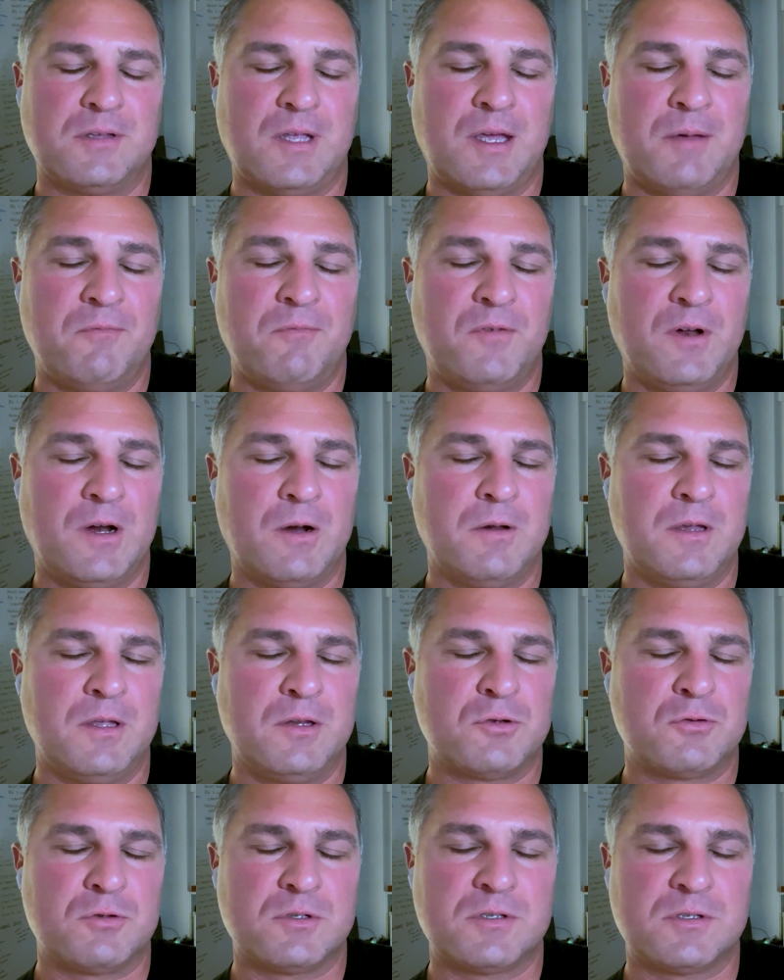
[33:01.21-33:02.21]
I'm very
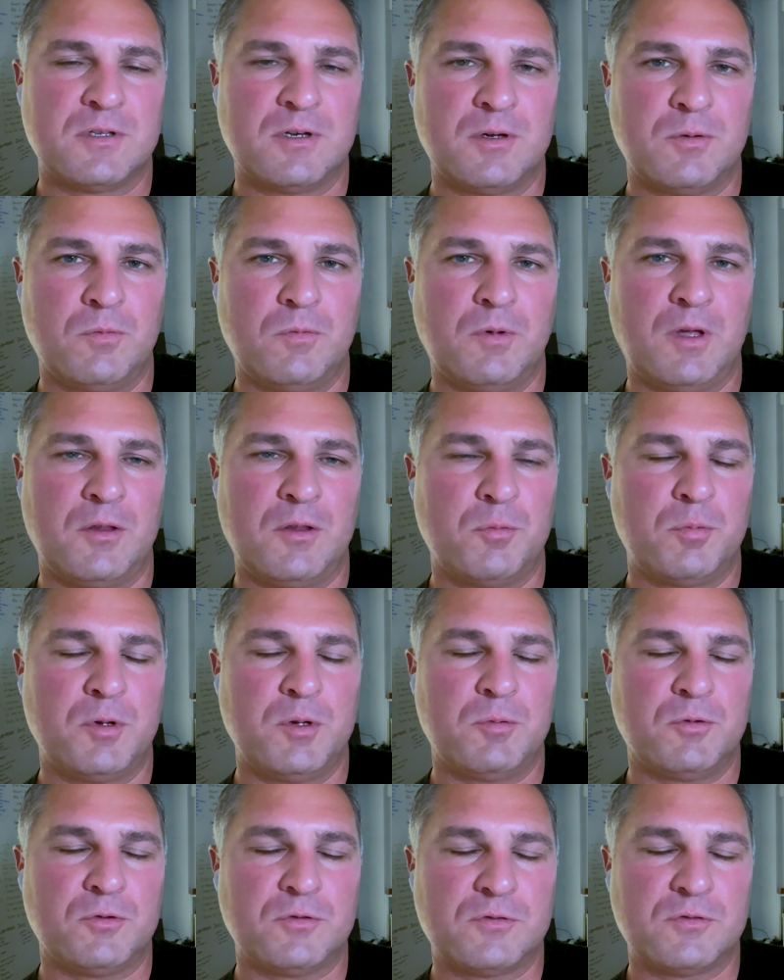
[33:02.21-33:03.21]
interested in other
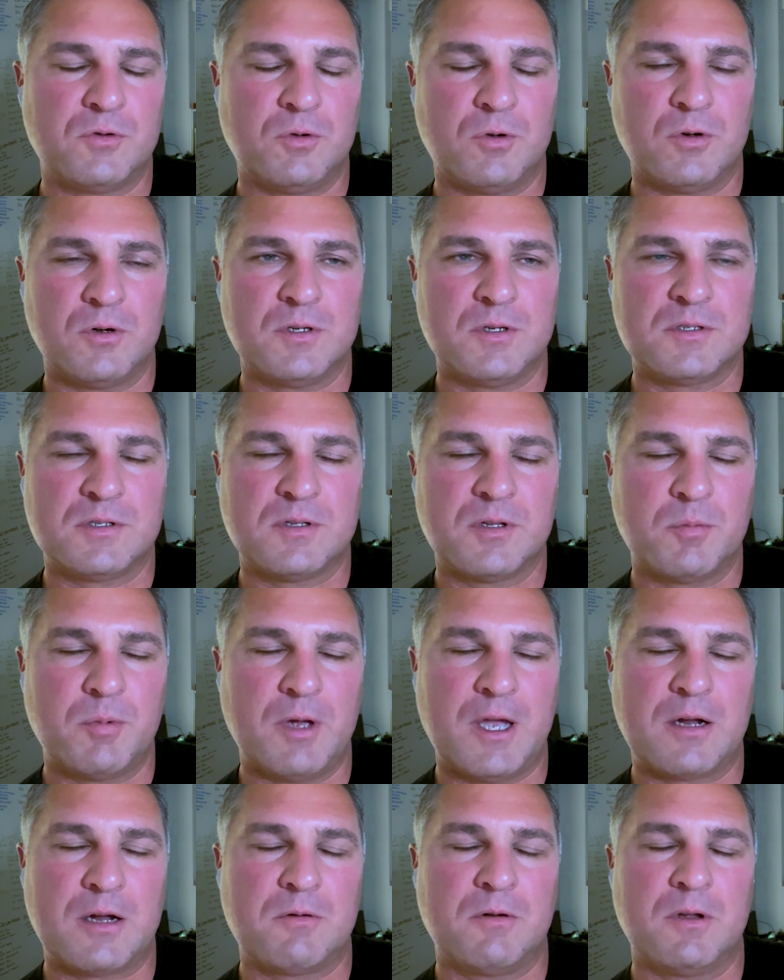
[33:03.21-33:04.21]
people's stories and their
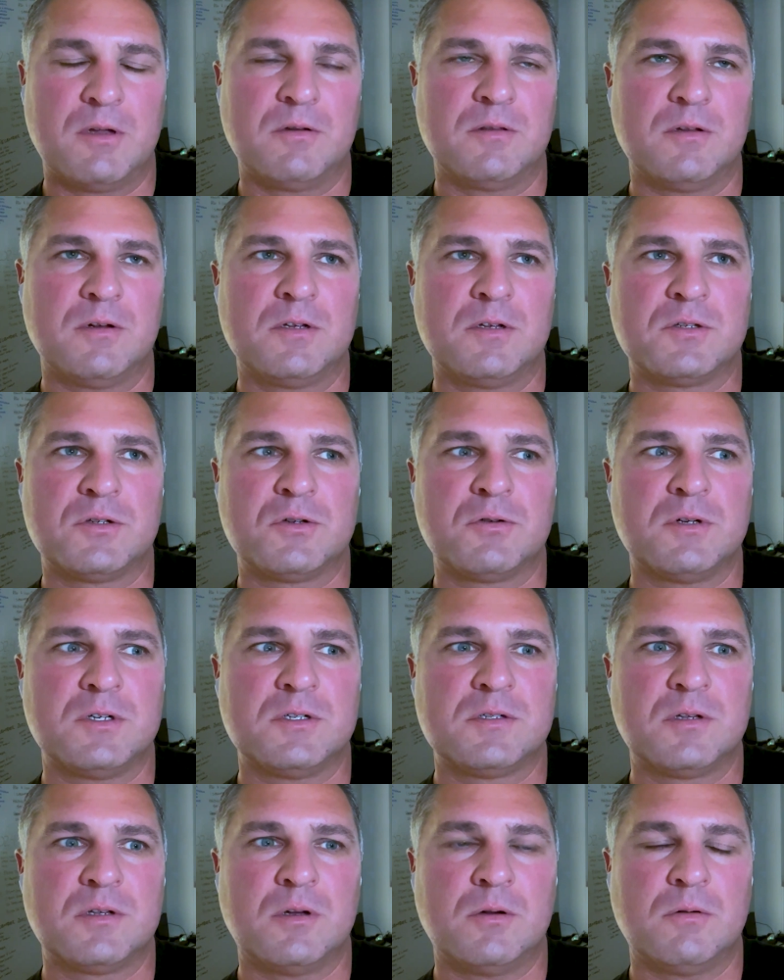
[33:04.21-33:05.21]
background and their history.
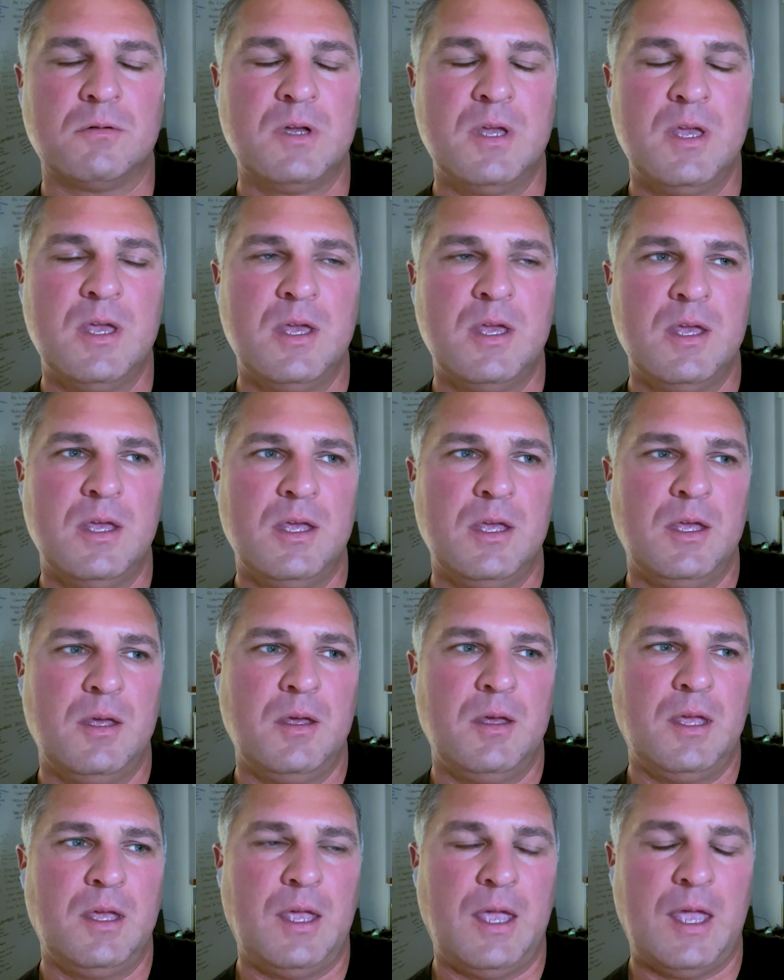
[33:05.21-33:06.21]
So
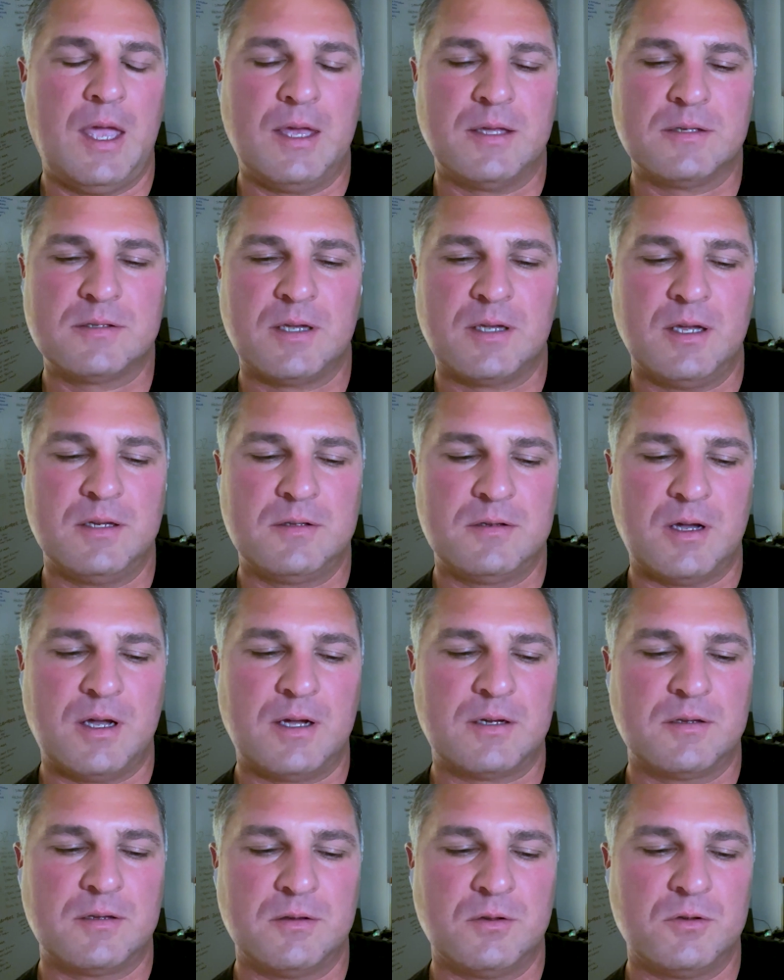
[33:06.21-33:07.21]
as I
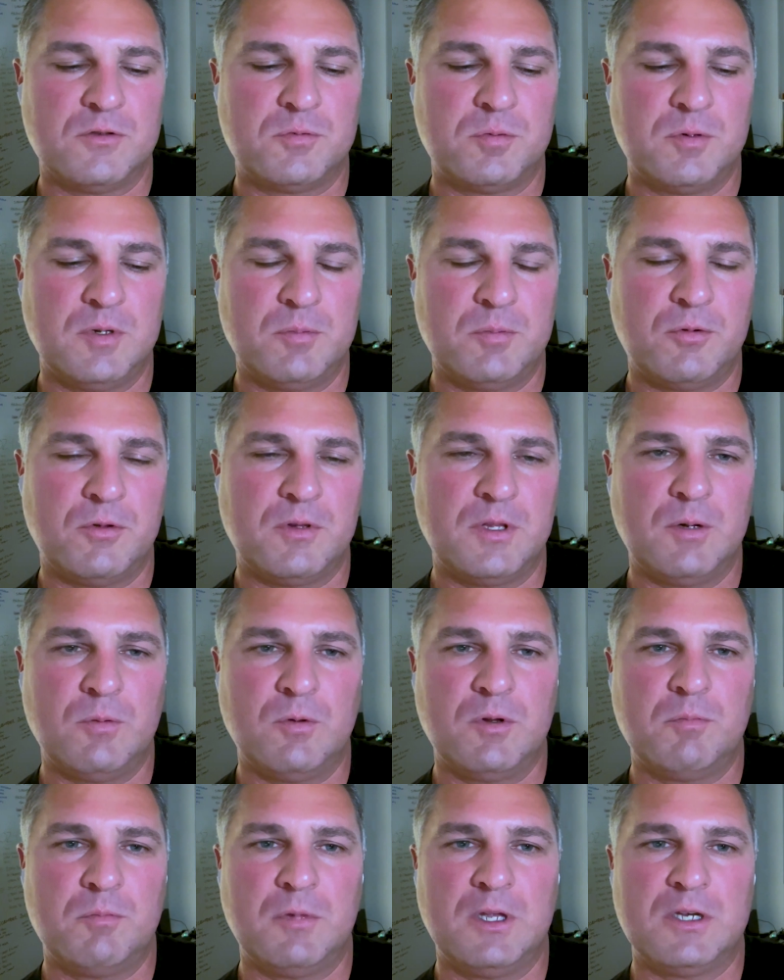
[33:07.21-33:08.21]
talked to those people, they
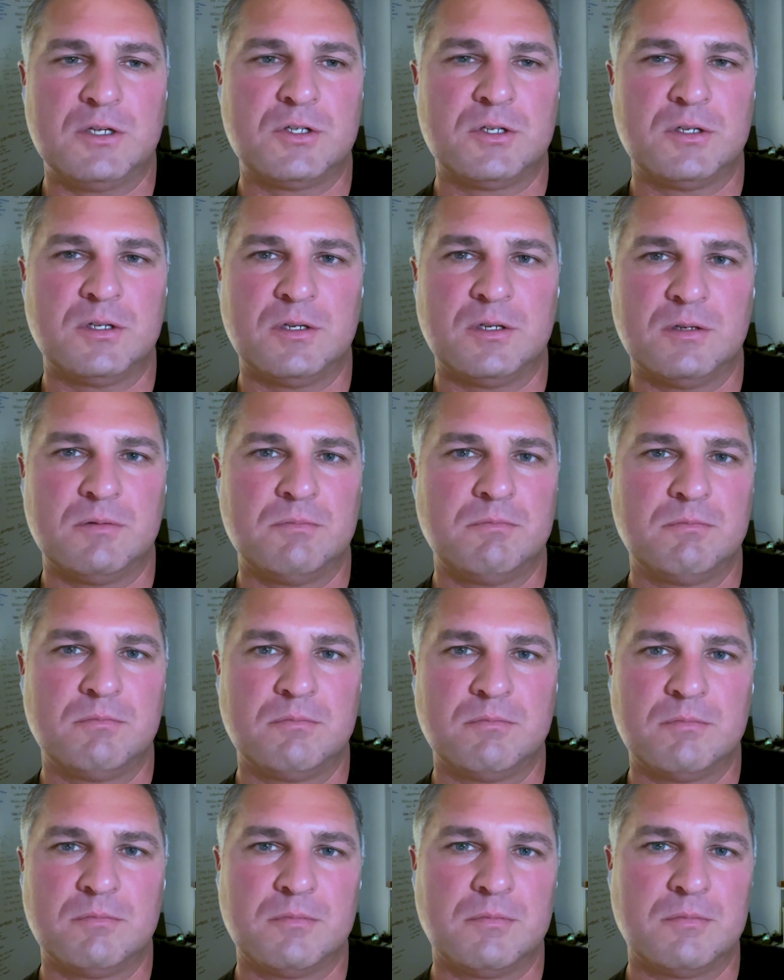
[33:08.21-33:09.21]
would mention
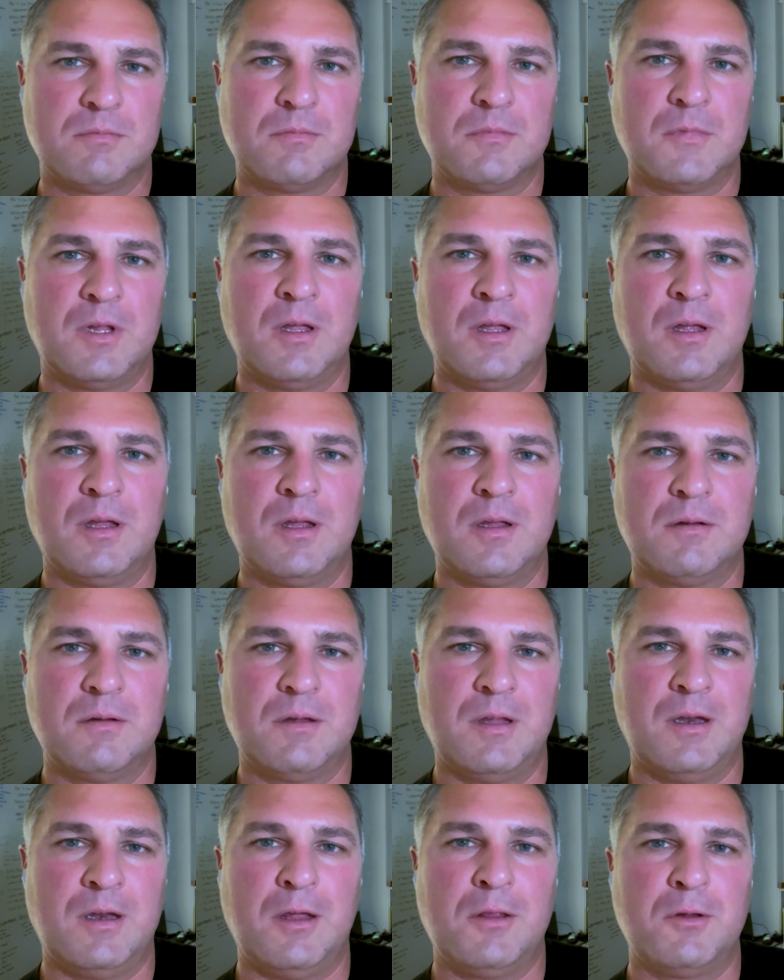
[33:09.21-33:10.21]

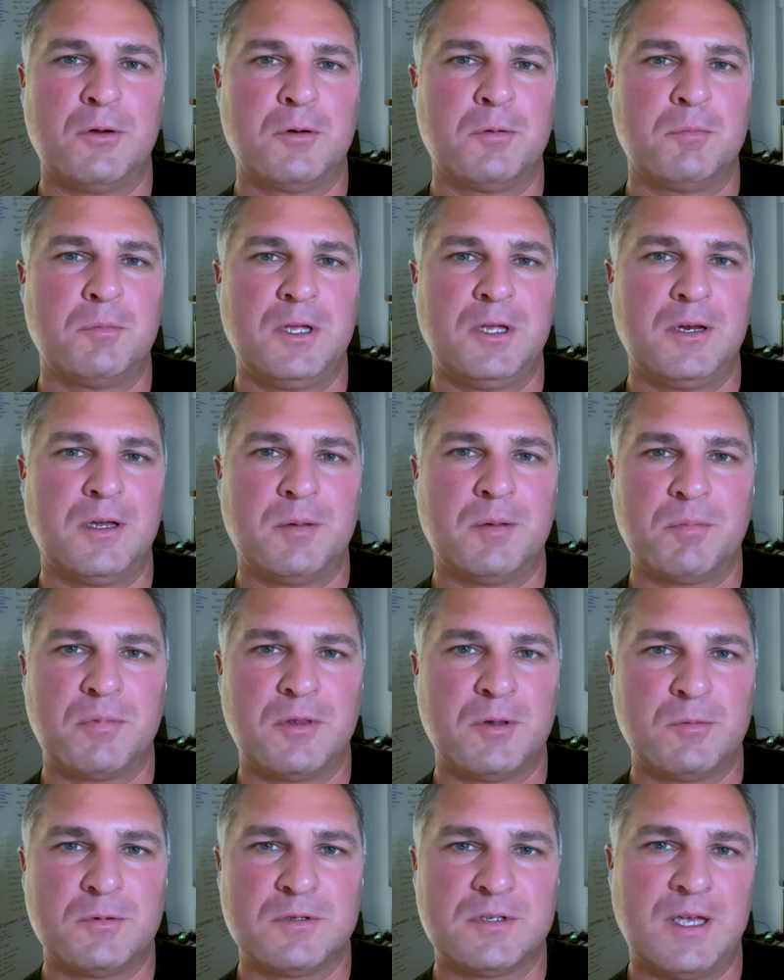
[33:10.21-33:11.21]
another meetup
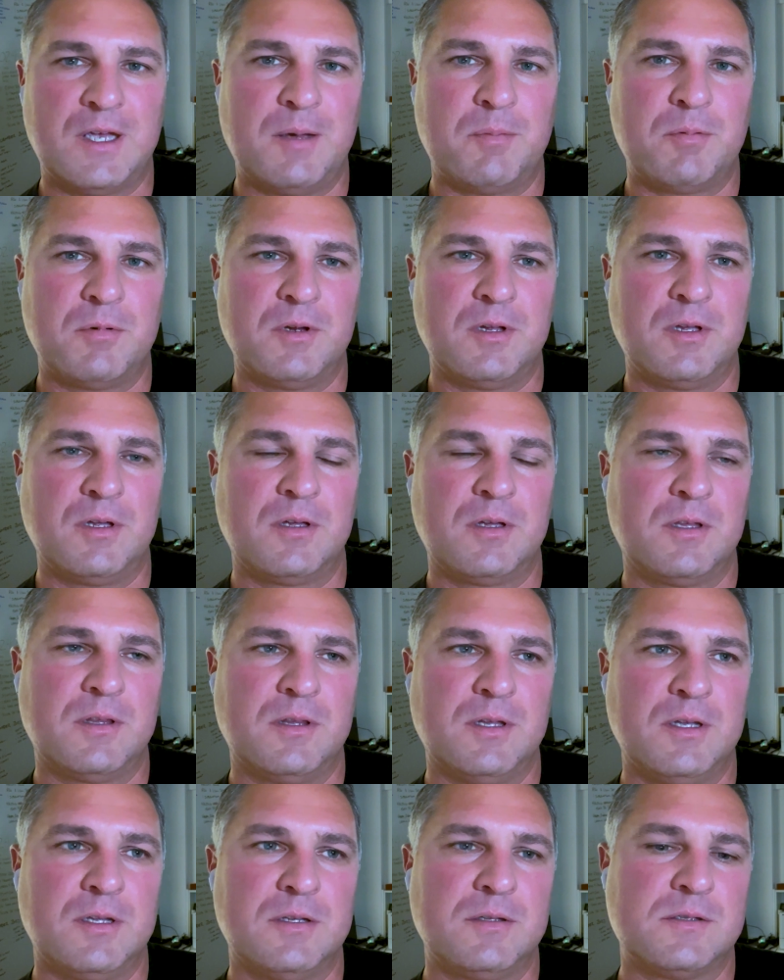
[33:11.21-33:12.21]
that was happening. And
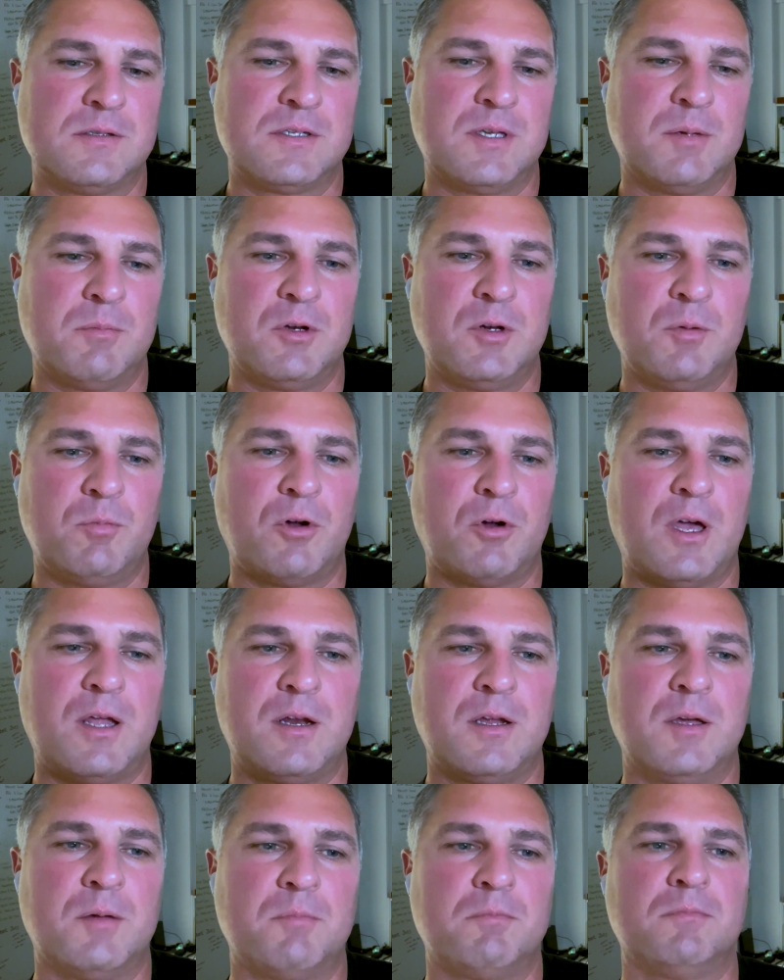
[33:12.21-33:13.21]
then somebody brought
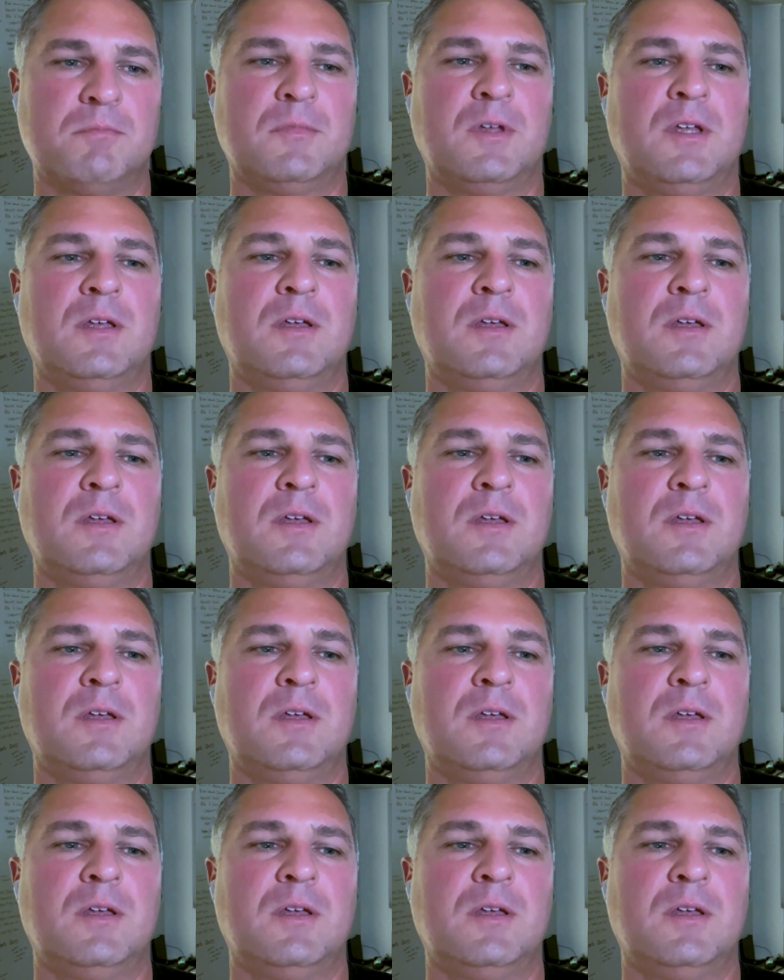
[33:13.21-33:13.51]
up,